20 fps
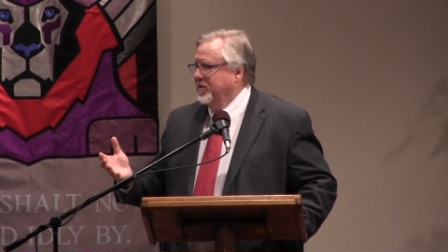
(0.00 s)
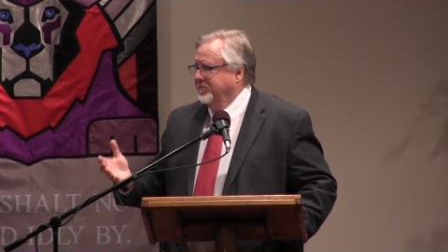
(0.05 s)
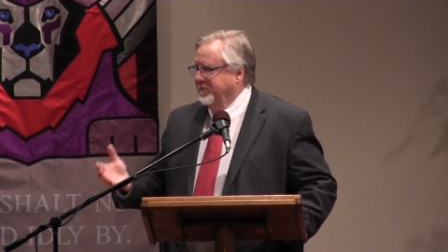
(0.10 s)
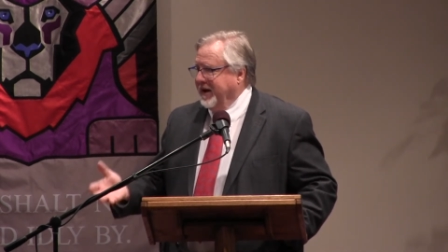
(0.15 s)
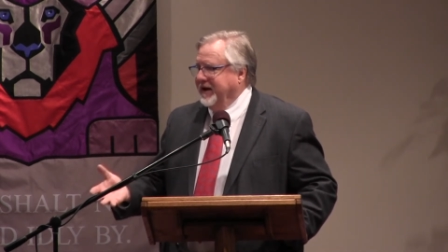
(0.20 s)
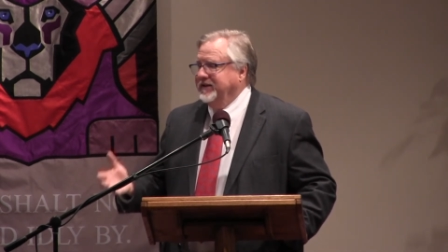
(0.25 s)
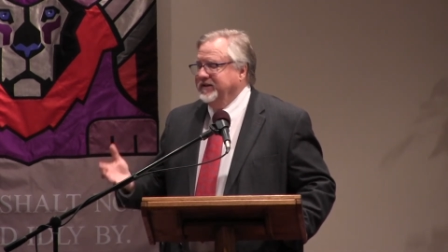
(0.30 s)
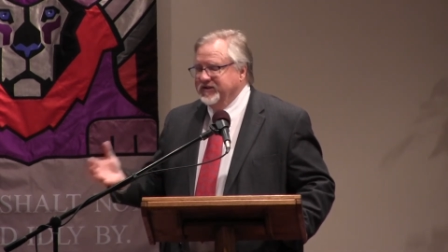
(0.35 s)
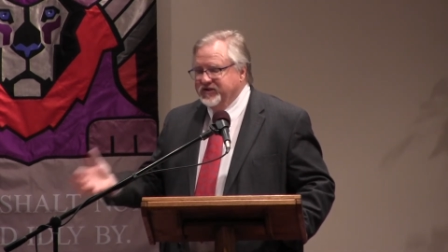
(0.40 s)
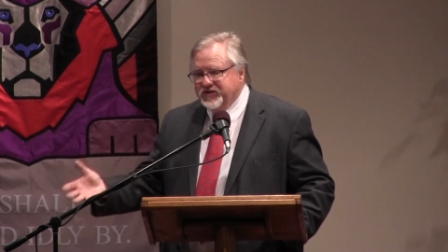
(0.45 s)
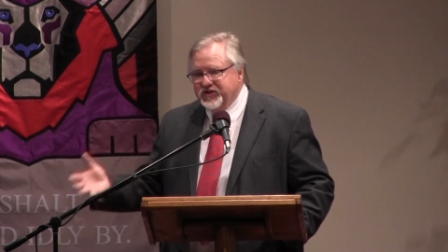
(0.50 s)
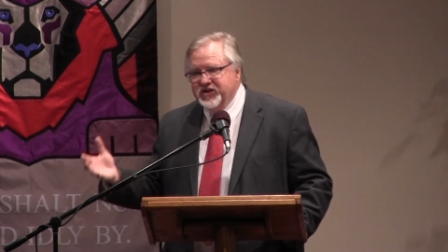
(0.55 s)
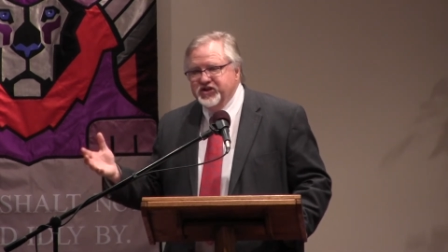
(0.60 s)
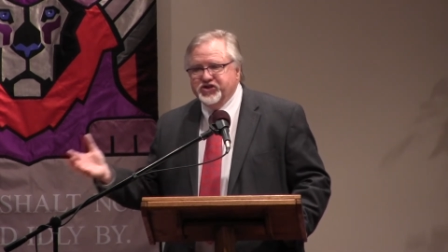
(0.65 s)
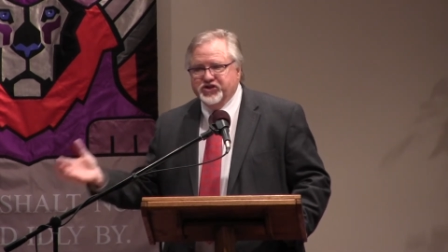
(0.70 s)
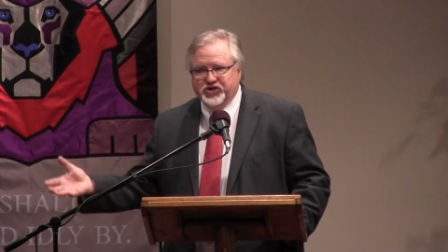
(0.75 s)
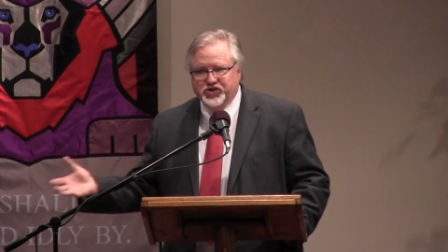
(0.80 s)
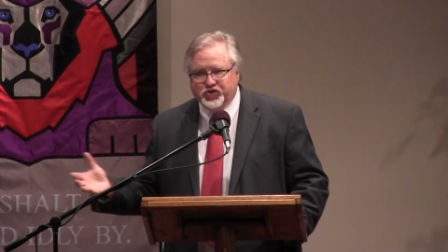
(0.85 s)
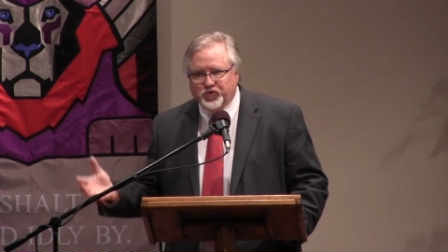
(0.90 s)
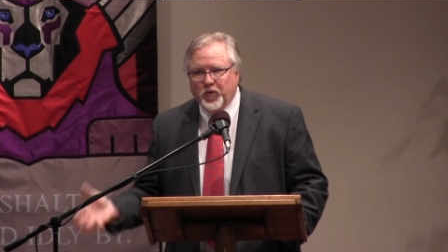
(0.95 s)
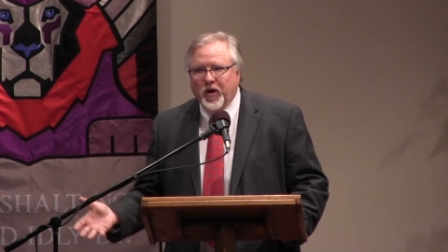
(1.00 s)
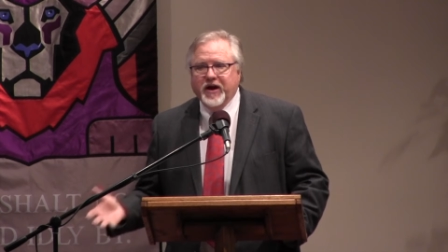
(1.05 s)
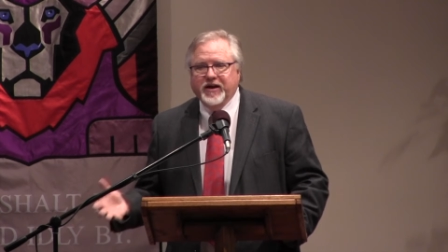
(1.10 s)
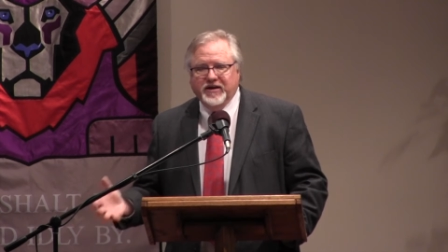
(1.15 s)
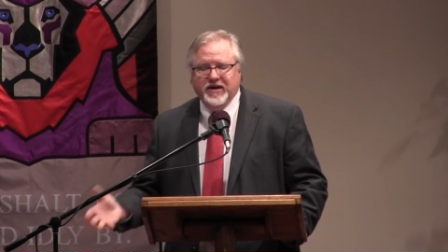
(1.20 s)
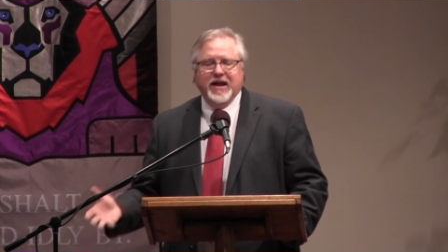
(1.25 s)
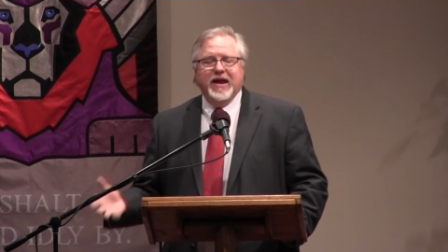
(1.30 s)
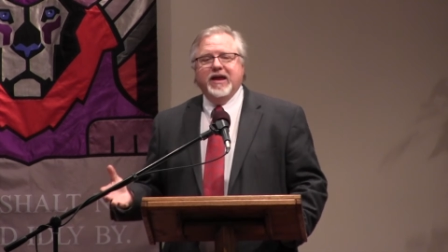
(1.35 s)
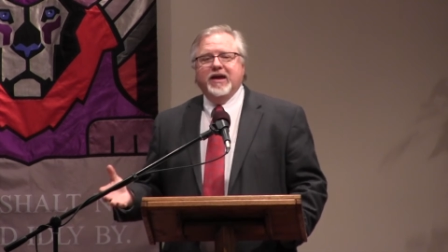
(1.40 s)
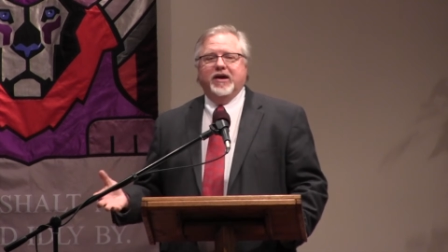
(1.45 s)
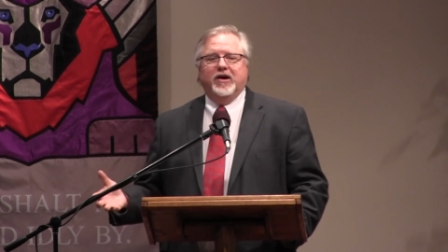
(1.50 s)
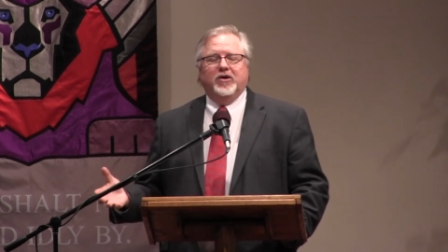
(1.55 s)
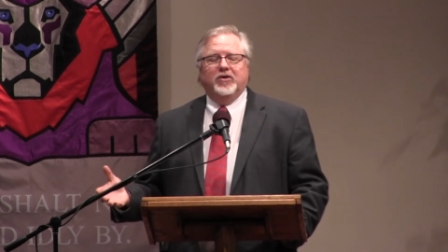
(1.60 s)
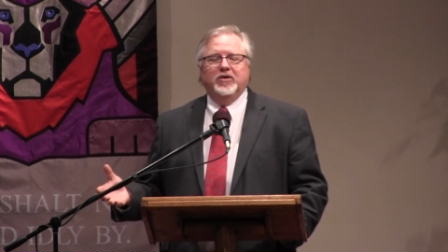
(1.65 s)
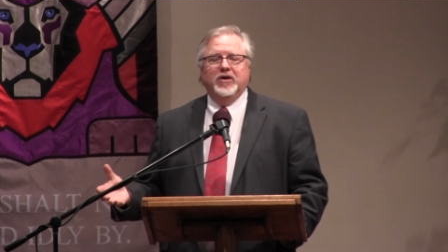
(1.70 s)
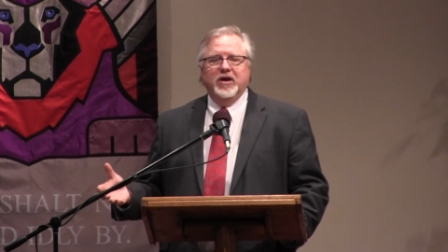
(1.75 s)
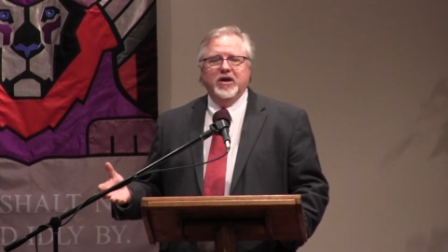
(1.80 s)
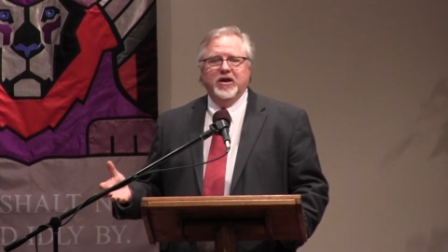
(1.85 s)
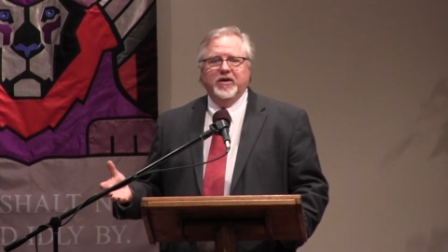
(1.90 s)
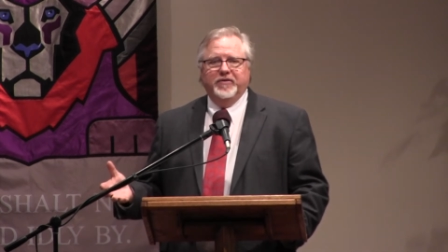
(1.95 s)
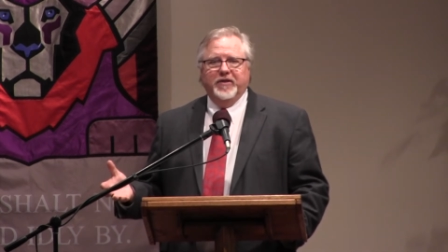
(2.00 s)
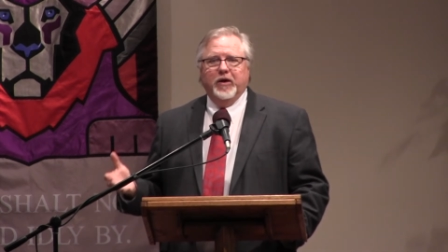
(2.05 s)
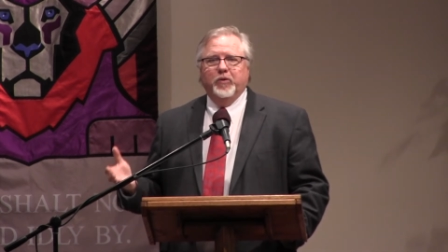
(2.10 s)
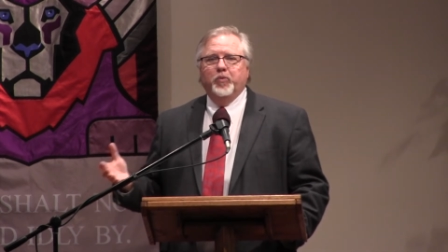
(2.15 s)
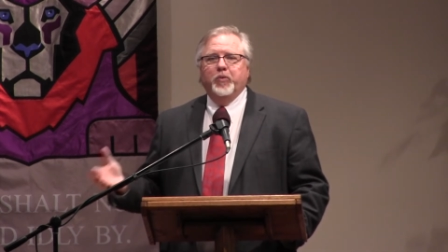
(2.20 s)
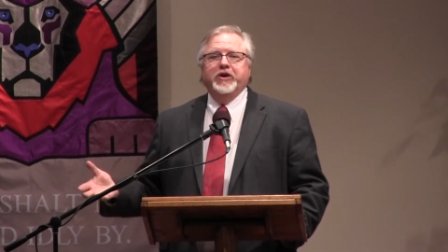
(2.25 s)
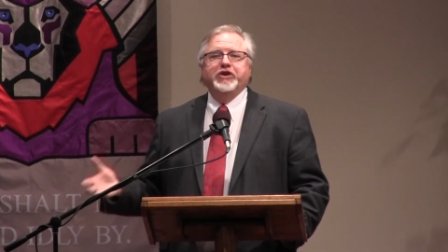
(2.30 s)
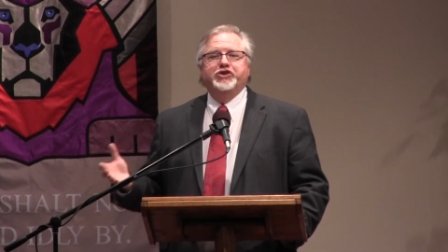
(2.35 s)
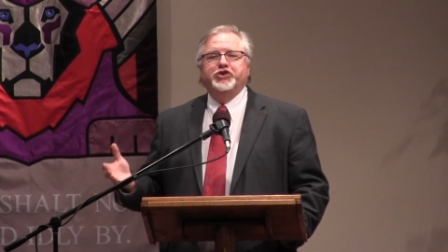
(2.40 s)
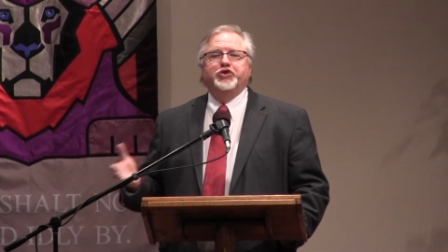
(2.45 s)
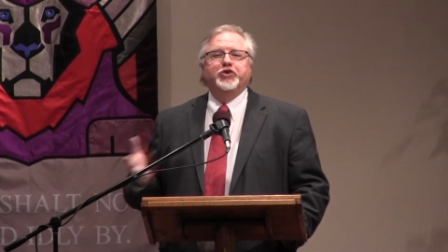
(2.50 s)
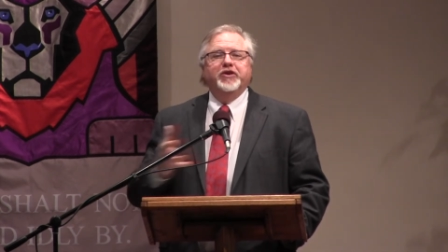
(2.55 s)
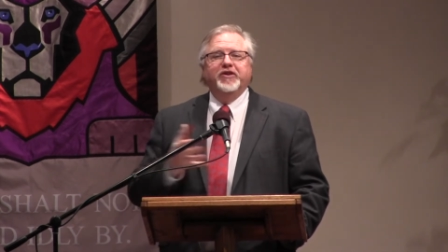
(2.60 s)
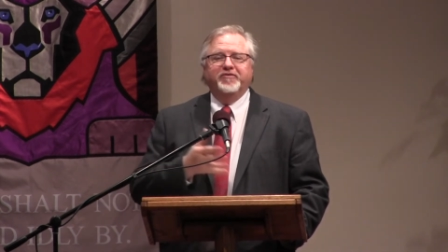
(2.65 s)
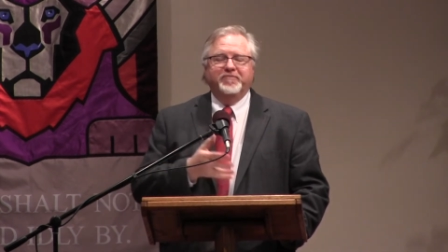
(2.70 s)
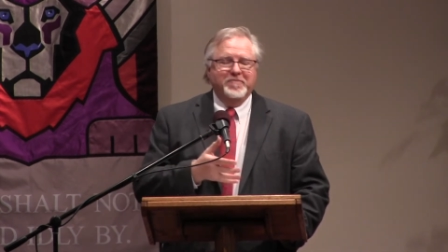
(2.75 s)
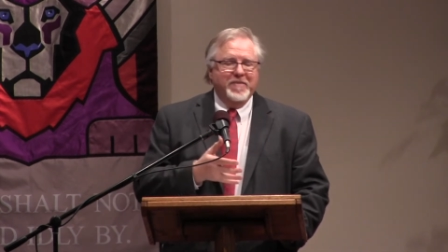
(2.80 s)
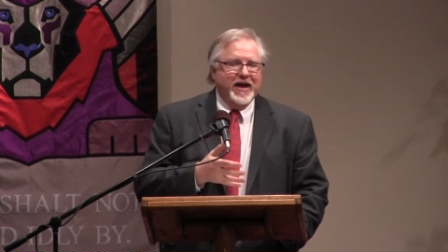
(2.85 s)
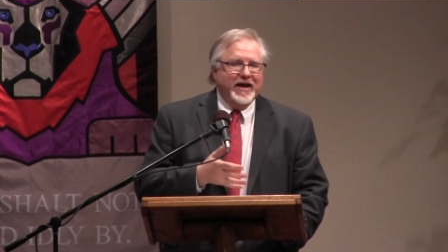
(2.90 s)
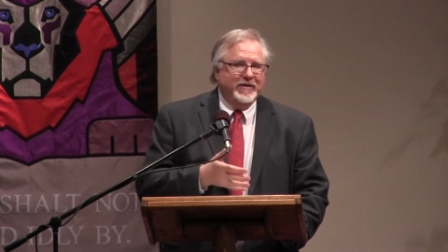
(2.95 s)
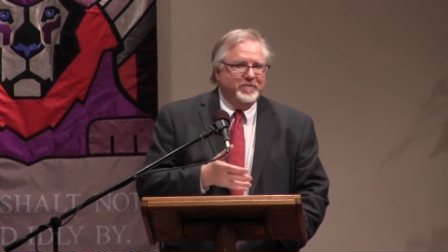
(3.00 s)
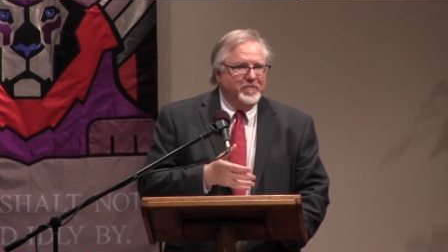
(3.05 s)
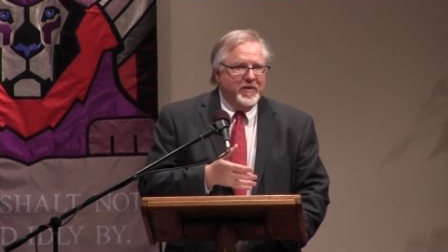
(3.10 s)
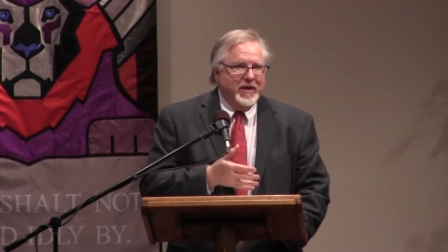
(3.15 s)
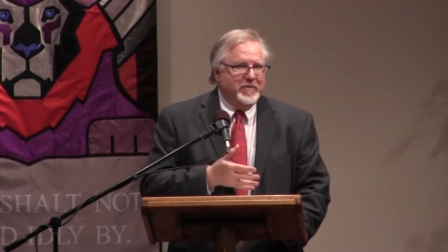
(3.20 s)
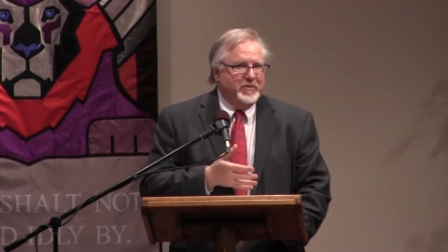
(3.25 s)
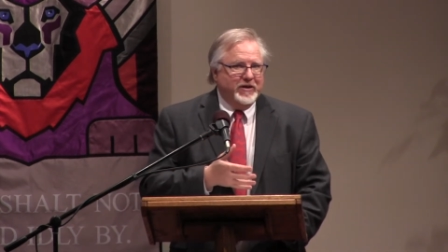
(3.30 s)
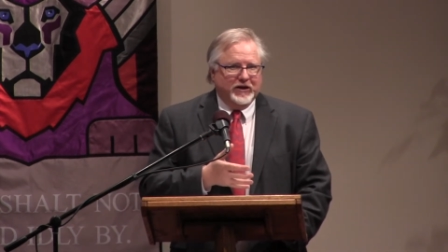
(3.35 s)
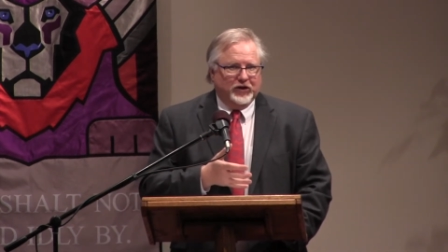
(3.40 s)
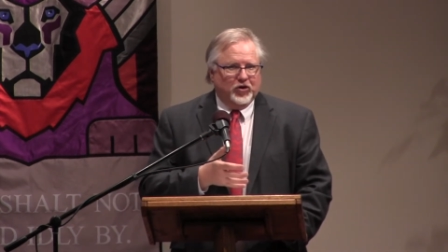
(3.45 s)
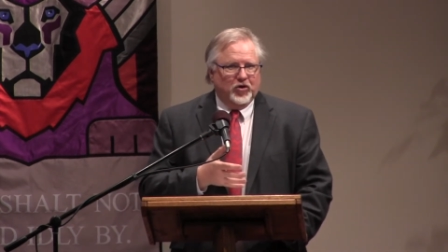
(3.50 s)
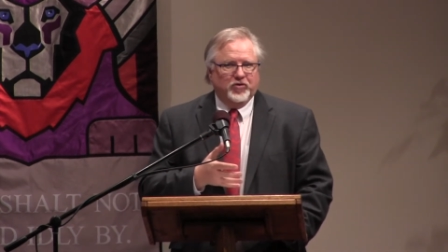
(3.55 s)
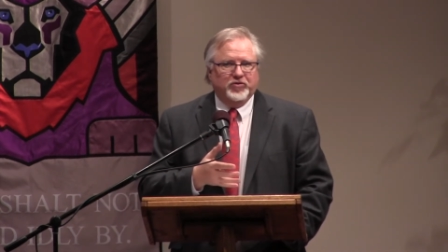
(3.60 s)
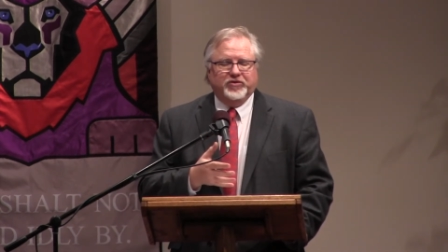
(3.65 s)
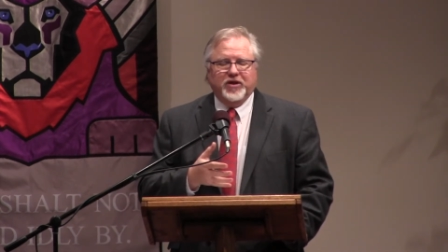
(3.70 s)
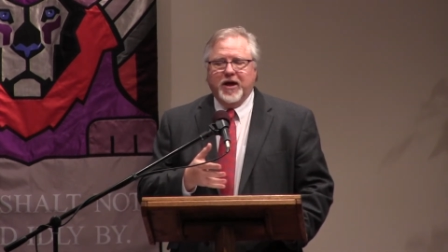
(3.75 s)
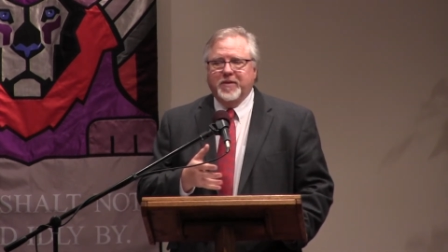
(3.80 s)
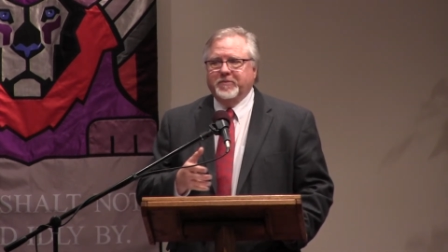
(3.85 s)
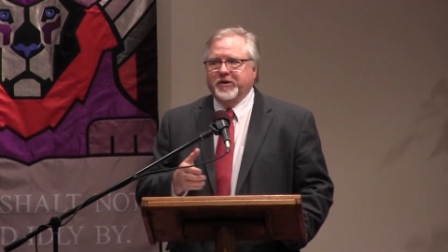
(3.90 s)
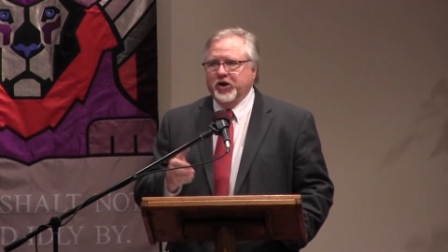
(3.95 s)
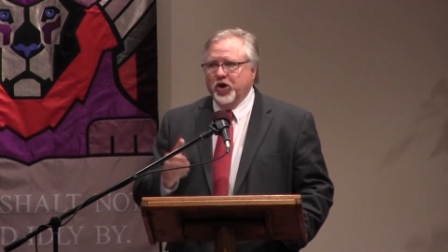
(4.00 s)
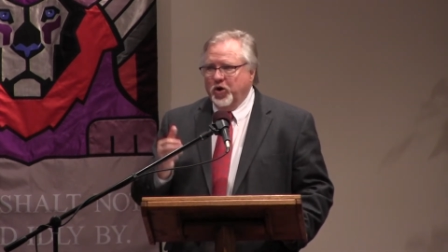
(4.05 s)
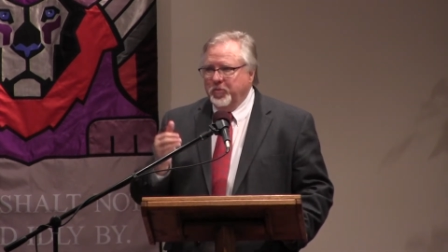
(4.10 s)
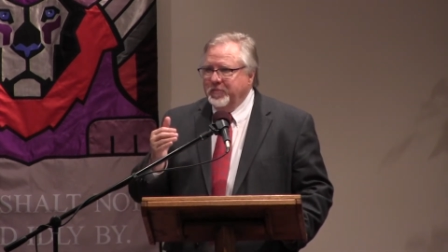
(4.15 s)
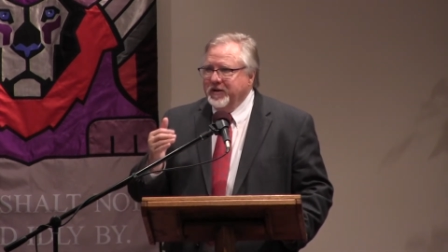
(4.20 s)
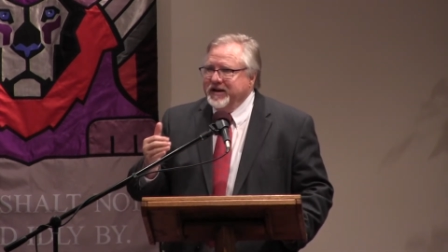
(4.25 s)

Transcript: make decisions right now that we should have made maybe a long time ago.